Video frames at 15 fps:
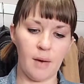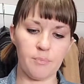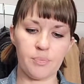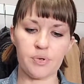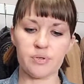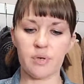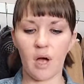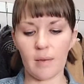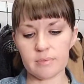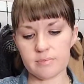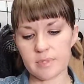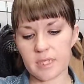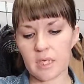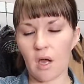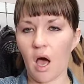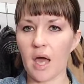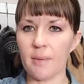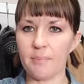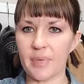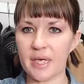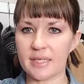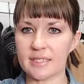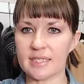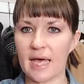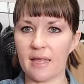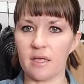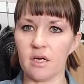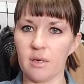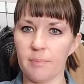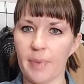Probably not a big
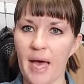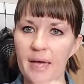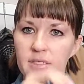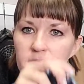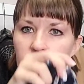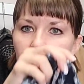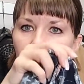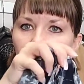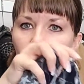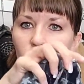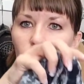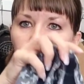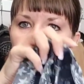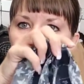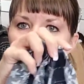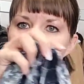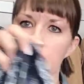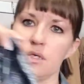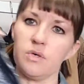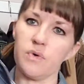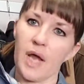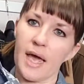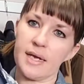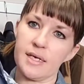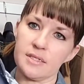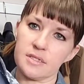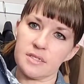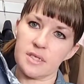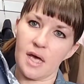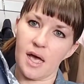seller, but really cute, and
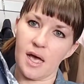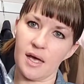it's